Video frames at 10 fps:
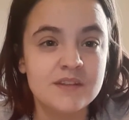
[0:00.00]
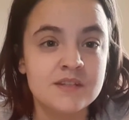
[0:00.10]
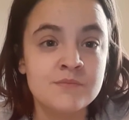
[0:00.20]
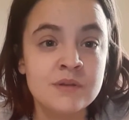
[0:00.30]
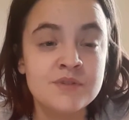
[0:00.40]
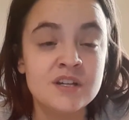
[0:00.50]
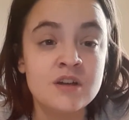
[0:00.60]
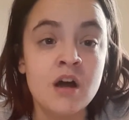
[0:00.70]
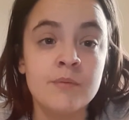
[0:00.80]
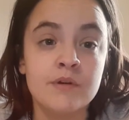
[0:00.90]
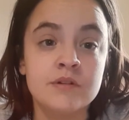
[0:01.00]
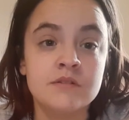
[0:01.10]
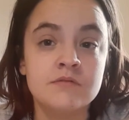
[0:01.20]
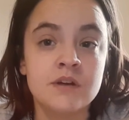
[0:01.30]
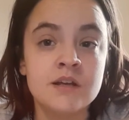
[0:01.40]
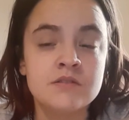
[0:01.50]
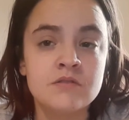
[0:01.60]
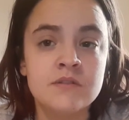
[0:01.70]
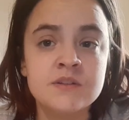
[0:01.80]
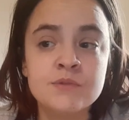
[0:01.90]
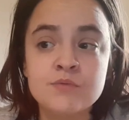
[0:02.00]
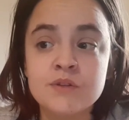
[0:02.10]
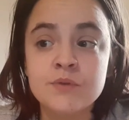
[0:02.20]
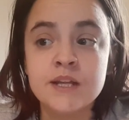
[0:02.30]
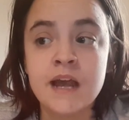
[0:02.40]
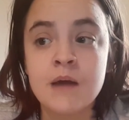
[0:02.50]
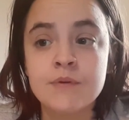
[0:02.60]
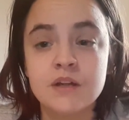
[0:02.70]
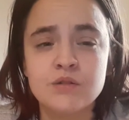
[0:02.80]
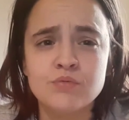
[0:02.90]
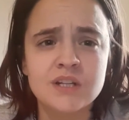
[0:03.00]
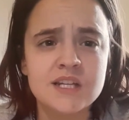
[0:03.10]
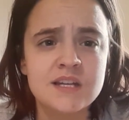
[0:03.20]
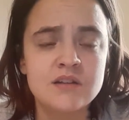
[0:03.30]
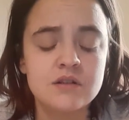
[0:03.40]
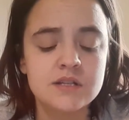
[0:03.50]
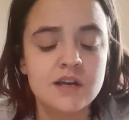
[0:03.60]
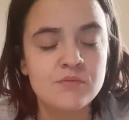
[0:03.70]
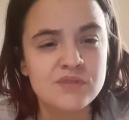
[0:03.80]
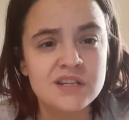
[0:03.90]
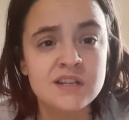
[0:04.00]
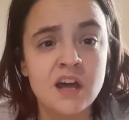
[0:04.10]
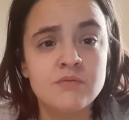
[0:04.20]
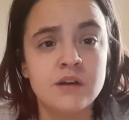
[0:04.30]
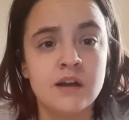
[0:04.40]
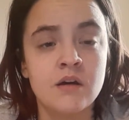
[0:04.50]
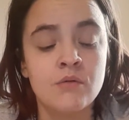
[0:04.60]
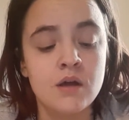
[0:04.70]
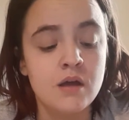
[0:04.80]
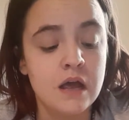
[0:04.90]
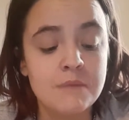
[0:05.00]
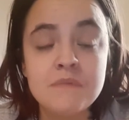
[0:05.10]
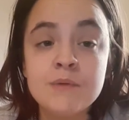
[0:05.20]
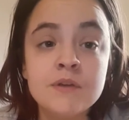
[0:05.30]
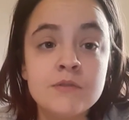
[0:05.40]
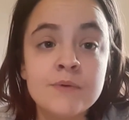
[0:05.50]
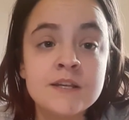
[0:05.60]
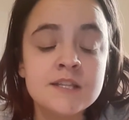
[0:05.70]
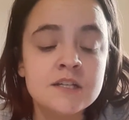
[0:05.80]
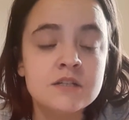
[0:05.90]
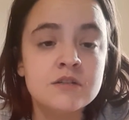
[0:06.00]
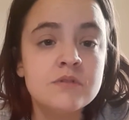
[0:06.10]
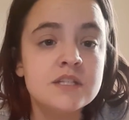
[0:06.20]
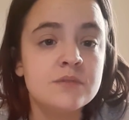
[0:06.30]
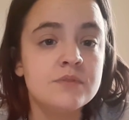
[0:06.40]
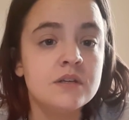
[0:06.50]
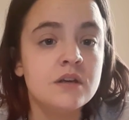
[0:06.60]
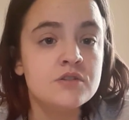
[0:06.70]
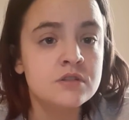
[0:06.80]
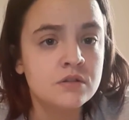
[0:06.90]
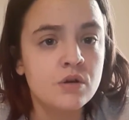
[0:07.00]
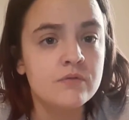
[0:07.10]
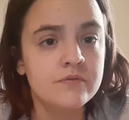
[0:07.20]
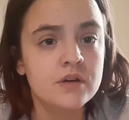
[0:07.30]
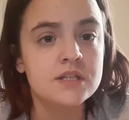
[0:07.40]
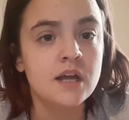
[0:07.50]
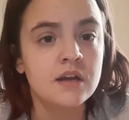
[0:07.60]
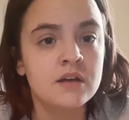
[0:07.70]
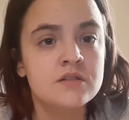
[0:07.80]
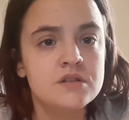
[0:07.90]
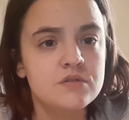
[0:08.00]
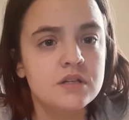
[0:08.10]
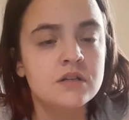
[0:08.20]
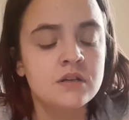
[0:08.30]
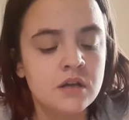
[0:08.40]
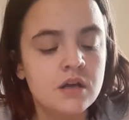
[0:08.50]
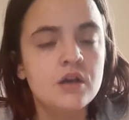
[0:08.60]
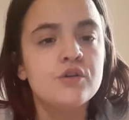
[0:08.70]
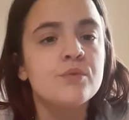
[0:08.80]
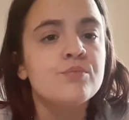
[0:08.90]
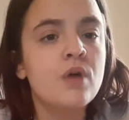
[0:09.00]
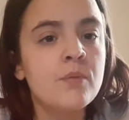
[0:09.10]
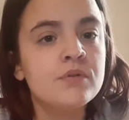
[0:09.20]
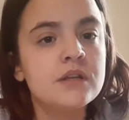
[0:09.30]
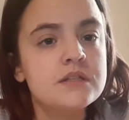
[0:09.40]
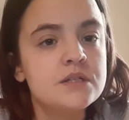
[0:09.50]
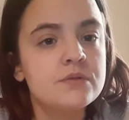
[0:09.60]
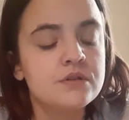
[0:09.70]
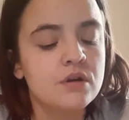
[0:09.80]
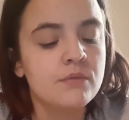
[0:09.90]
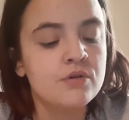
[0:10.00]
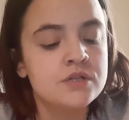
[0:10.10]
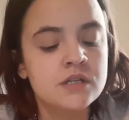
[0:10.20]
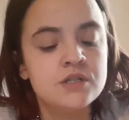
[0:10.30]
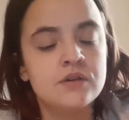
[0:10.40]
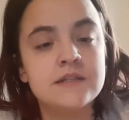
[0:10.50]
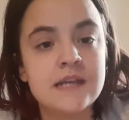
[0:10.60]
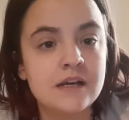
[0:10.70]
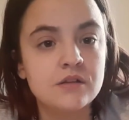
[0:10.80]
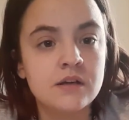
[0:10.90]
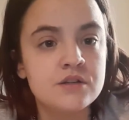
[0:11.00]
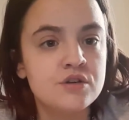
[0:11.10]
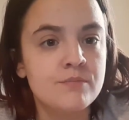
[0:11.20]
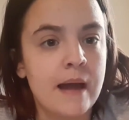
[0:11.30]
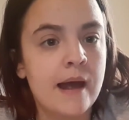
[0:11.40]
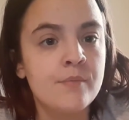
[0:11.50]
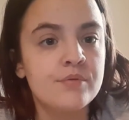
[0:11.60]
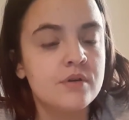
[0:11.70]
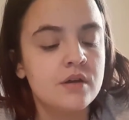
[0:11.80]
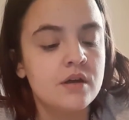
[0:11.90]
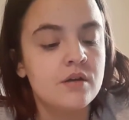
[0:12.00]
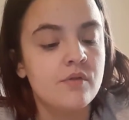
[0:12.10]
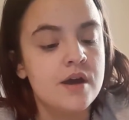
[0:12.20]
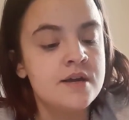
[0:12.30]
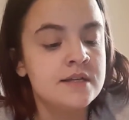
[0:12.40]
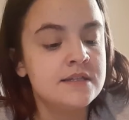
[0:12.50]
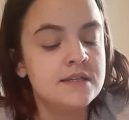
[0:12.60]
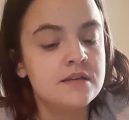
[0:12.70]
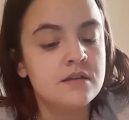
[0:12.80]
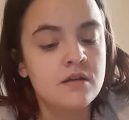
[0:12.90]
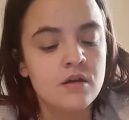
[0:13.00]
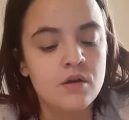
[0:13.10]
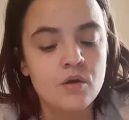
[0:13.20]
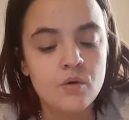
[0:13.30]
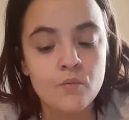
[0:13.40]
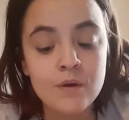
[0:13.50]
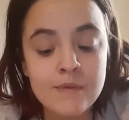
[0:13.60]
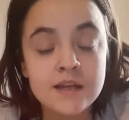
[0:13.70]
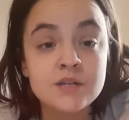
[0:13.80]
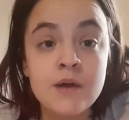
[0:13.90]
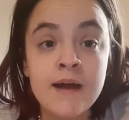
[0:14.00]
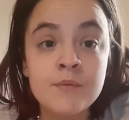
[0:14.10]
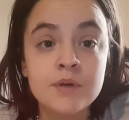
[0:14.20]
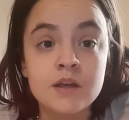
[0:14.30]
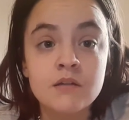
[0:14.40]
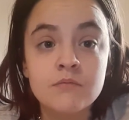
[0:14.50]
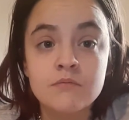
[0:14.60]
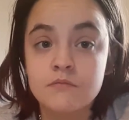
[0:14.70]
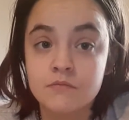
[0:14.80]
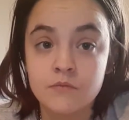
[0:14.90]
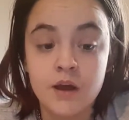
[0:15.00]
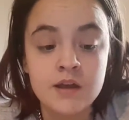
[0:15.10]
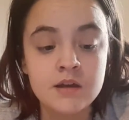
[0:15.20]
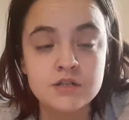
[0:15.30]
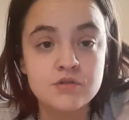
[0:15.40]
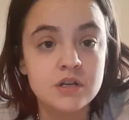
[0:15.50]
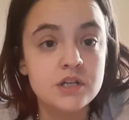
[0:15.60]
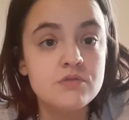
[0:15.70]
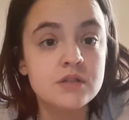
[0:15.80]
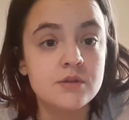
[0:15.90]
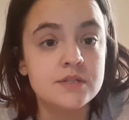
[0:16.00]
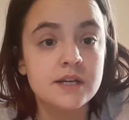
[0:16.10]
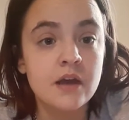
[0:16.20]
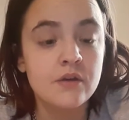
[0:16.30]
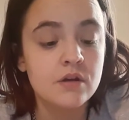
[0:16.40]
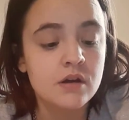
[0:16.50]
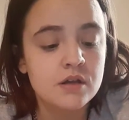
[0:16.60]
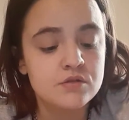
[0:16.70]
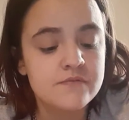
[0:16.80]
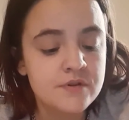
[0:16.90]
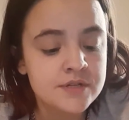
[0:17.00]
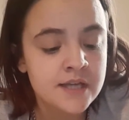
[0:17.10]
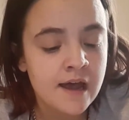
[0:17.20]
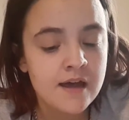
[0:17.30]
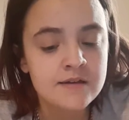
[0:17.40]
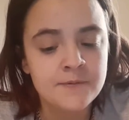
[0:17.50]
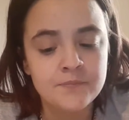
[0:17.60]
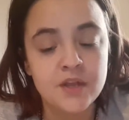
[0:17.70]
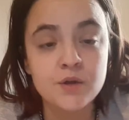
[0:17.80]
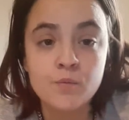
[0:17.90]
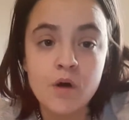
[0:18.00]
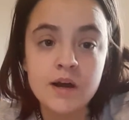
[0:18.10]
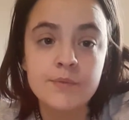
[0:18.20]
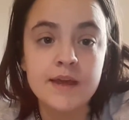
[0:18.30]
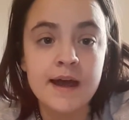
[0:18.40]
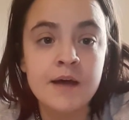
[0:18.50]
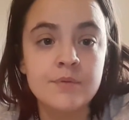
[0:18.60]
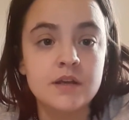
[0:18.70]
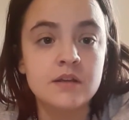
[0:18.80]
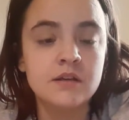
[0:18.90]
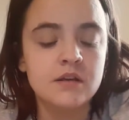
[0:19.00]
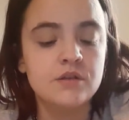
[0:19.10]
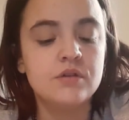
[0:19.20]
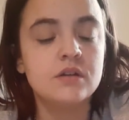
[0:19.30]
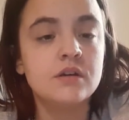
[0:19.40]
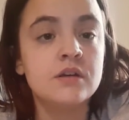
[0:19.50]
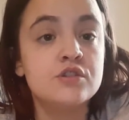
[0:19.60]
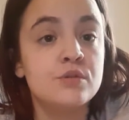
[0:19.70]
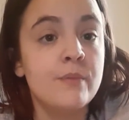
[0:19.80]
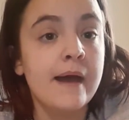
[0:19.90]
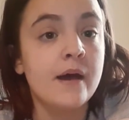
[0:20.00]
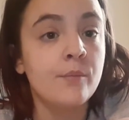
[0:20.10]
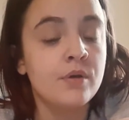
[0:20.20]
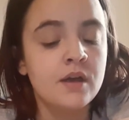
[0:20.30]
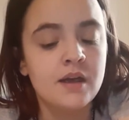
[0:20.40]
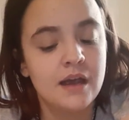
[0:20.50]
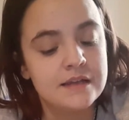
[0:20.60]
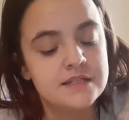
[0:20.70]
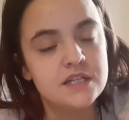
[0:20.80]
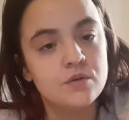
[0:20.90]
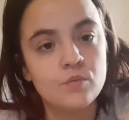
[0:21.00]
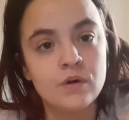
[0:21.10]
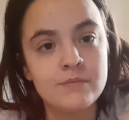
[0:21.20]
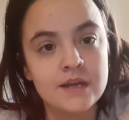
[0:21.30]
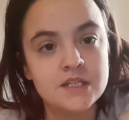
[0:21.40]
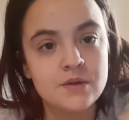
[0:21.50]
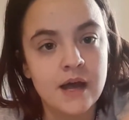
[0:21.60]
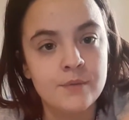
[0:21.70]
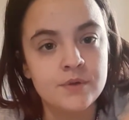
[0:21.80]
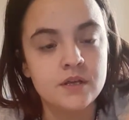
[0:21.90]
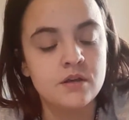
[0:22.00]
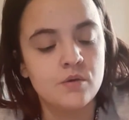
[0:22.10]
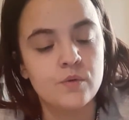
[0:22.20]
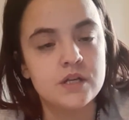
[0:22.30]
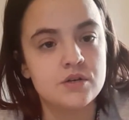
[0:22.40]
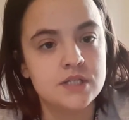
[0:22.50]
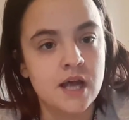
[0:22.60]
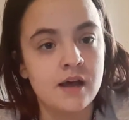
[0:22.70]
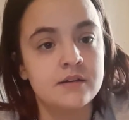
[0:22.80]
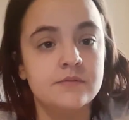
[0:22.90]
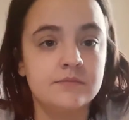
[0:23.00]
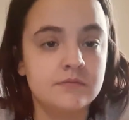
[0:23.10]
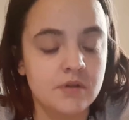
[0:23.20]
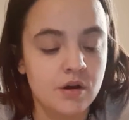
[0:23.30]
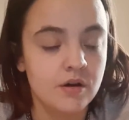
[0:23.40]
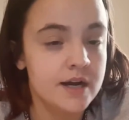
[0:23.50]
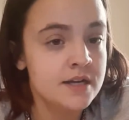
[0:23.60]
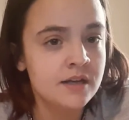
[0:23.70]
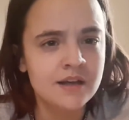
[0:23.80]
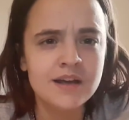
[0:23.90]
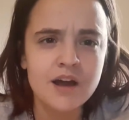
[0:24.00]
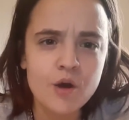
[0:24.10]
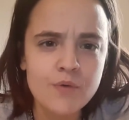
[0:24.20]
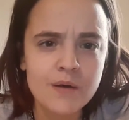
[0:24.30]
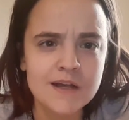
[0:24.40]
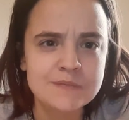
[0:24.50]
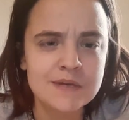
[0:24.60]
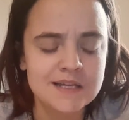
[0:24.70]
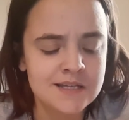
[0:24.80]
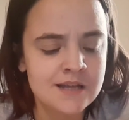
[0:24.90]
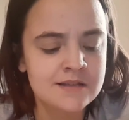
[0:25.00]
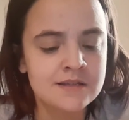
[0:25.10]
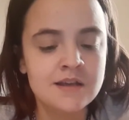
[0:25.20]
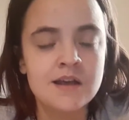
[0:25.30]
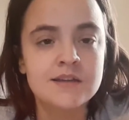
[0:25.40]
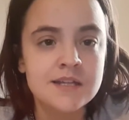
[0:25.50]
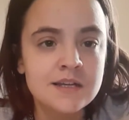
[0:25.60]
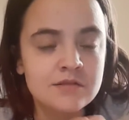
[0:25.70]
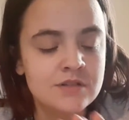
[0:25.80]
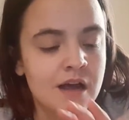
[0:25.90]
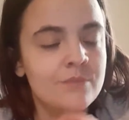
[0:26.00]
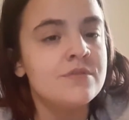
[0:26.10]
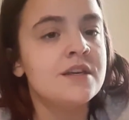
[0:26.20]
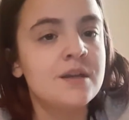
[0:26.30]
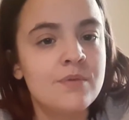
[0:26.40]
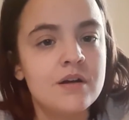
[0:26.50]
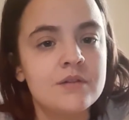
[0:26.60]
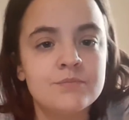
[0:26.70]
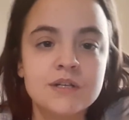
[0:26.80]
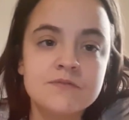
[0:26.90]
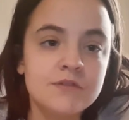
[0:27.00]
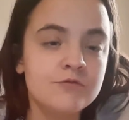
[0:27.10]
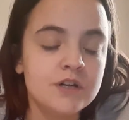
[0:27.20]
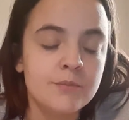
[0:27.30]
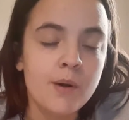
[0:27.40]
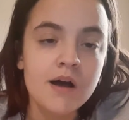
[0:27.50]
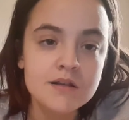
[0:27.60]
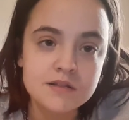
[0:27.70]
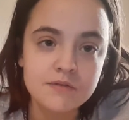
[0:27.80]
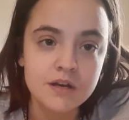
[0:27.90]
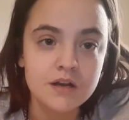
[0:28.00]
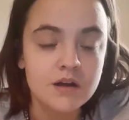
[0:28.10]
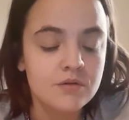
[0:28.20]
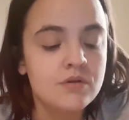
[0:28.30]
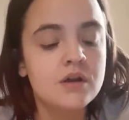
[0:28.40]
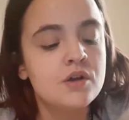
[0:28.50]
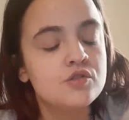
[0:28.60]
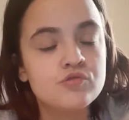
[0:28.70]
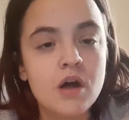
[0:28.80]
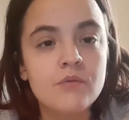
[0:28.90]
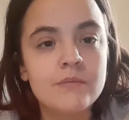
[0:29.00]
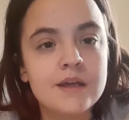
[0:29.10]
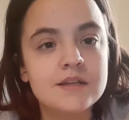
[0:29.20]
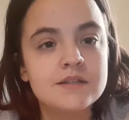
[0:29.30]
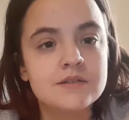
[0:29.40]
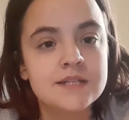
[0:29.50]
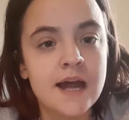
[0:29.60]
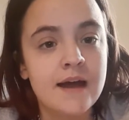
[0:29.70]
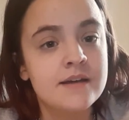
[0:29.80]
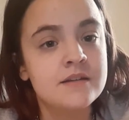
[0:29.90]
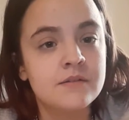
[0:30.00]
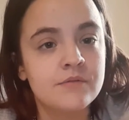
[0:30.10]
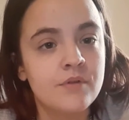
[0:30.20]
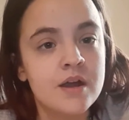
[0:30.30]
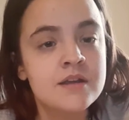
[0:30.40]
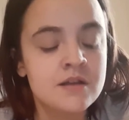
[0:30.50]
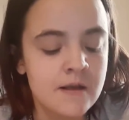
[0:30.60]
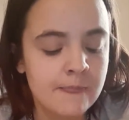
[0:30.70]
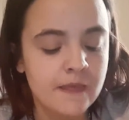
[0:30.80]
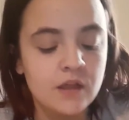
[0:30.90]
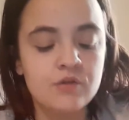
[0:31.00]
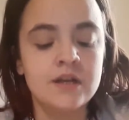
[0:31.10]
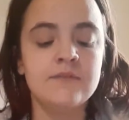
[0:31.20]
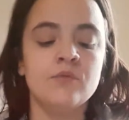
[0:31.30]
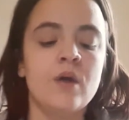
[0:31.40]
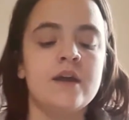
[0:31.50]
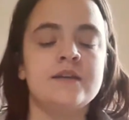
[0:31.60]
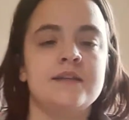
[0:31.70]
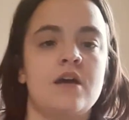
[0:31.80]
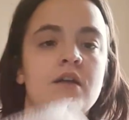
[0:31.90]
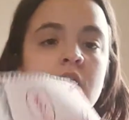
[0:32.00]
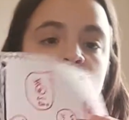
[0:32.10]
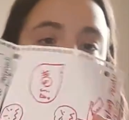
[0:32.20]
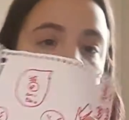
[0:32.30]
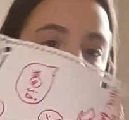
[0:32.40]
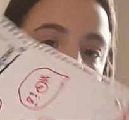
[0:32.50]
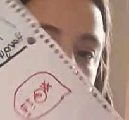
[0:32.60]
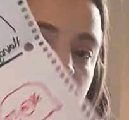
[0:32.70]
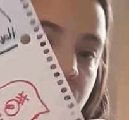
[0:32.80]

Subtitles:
you gotta talk about it, right? So if someone's really, really happy and you're really sad, you can say, I'm really sad right now. And maybe the best thing to do is to be just alone for a second so you can properly deal with your emotions. You can take a look at your map, right? And see what makes you happy, right? Because you can use those together. So if you're sad and you want to be happy, you can look at your map and see what makes you happy when you're sad. All right? I hope that, guys, makes sense. Take your time, think about it. Please feel free to pause the video, draw what makes you sad, right? And you can even write it down. I wrote it down here.